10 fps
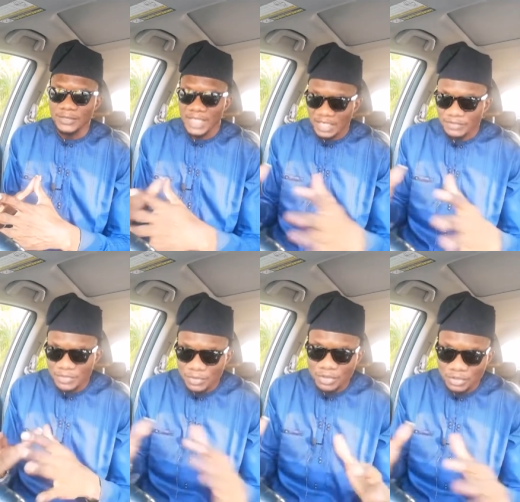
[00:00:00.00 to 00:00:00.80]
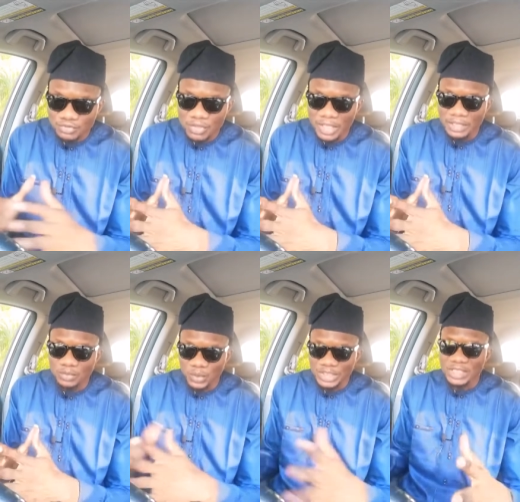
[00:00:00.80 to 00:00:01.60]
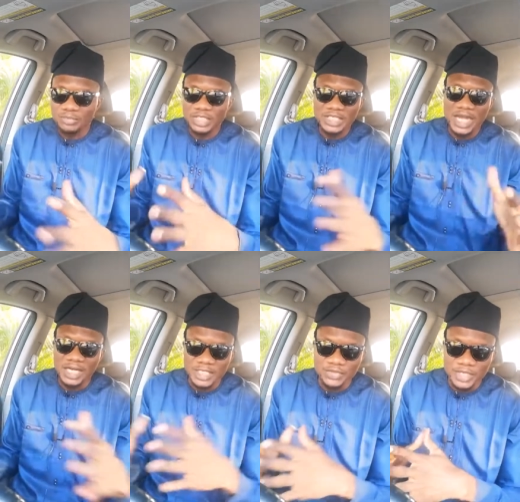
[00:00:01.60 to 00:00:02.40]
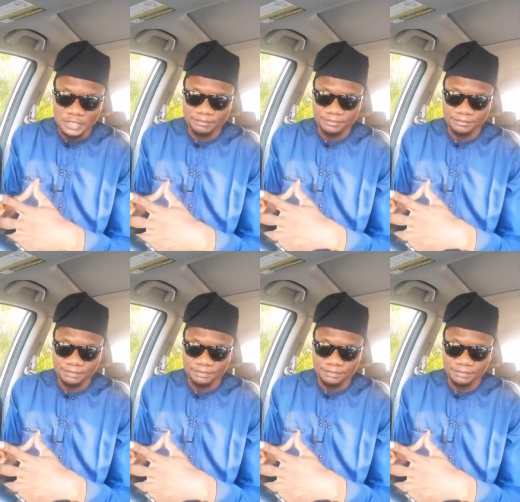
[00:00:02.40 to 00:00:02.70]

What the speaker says: Every 3rd of July, we celebrate our new year.